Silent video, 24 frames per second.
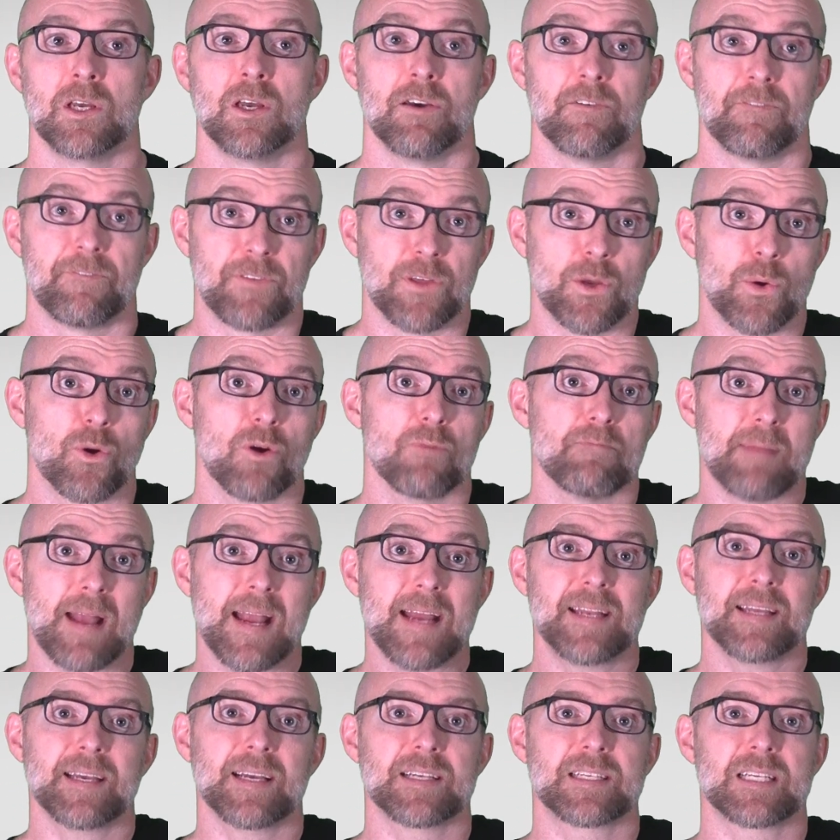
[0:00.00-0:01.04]
Fewer
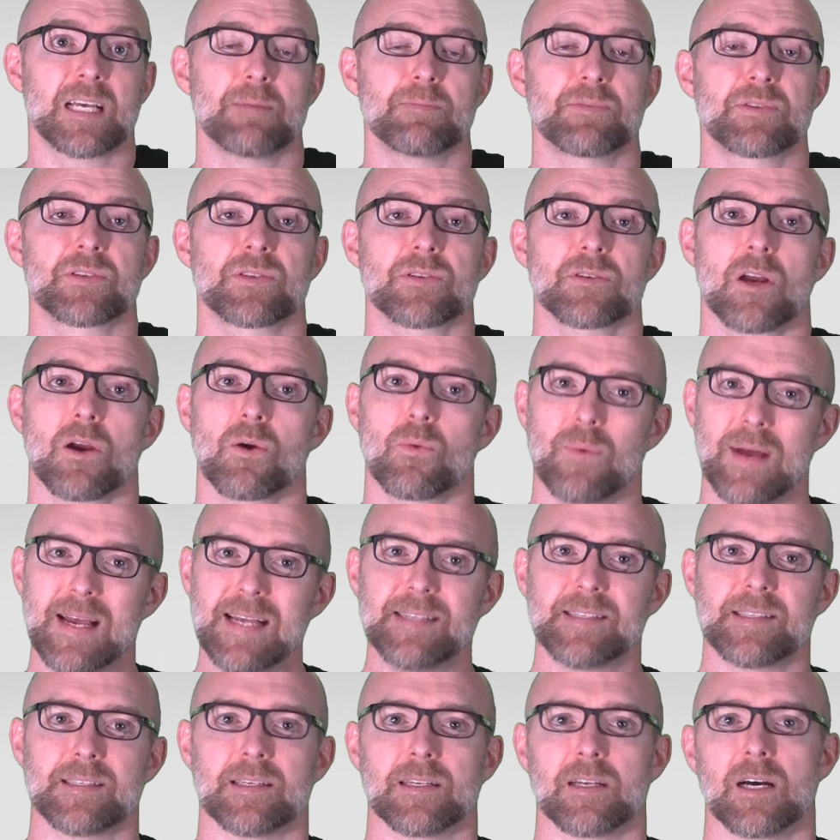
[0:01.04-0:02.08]
mating attempts are
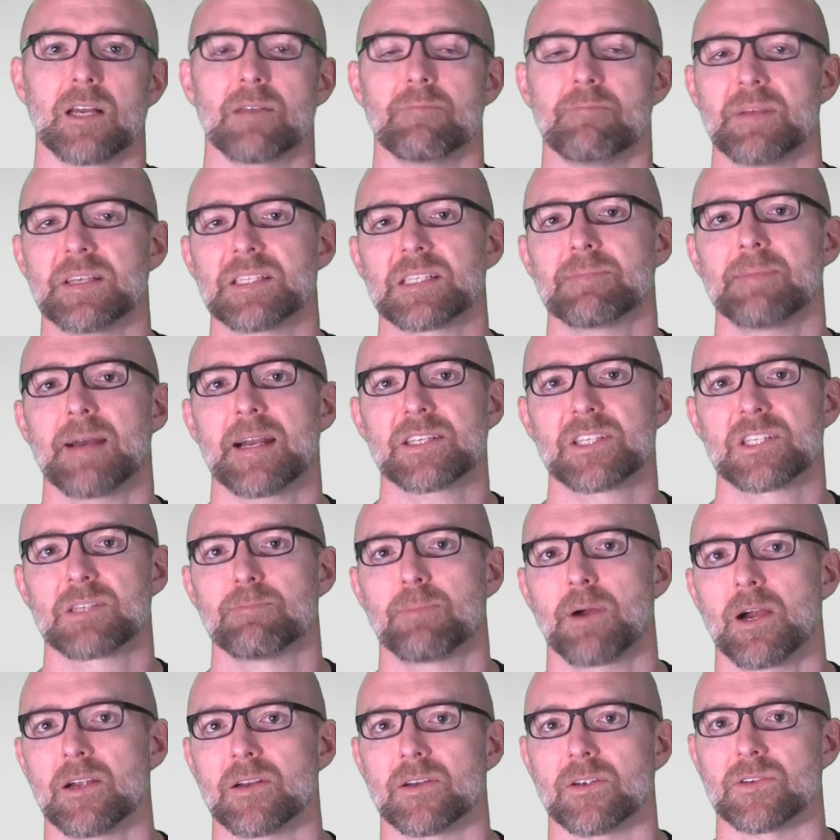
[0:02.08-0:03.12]
wasted on mismatched
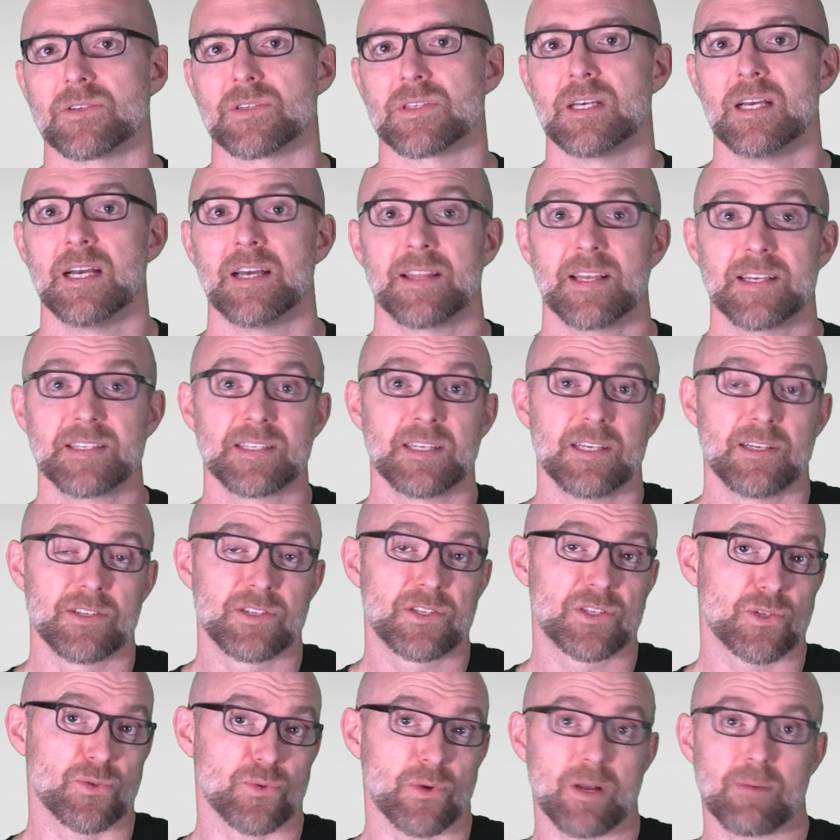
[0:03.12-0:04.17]
partners. This
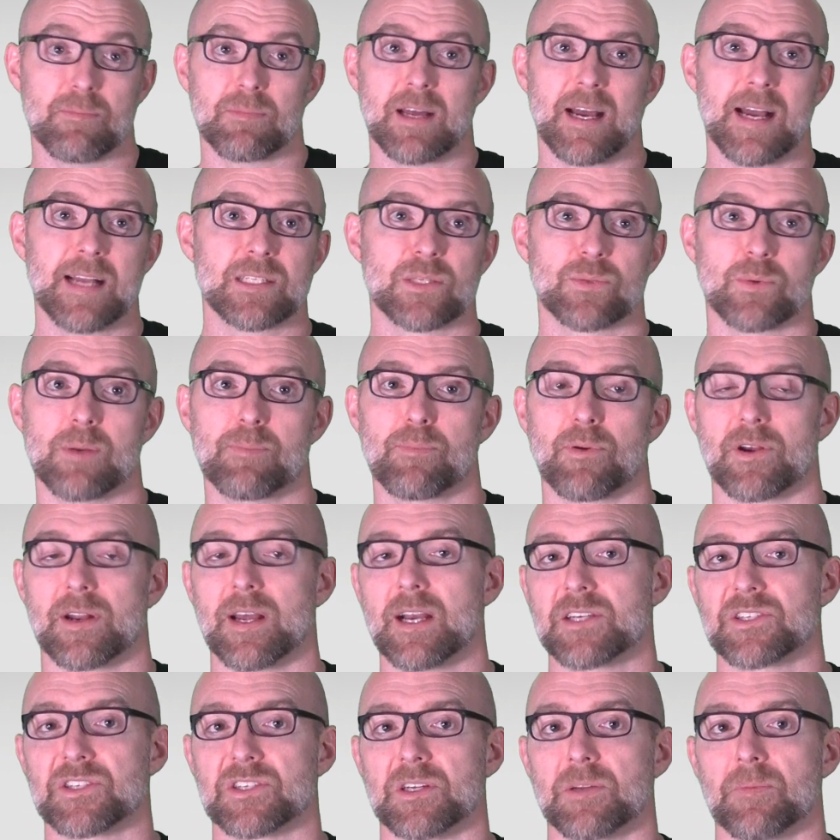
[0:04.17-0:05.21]
streamlines
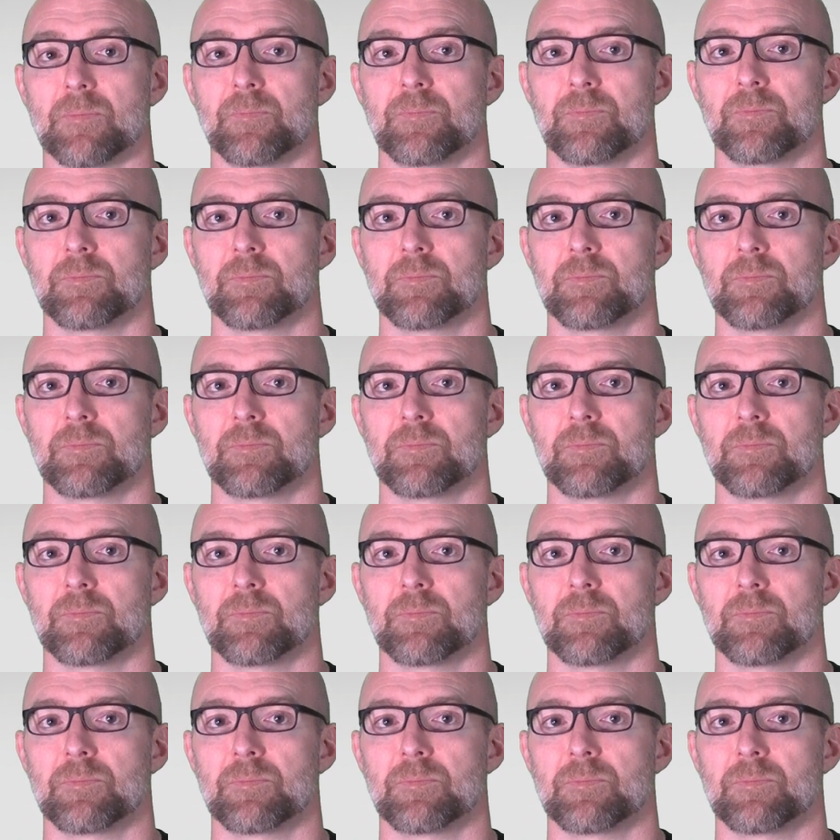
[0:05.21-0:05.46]
reproduction.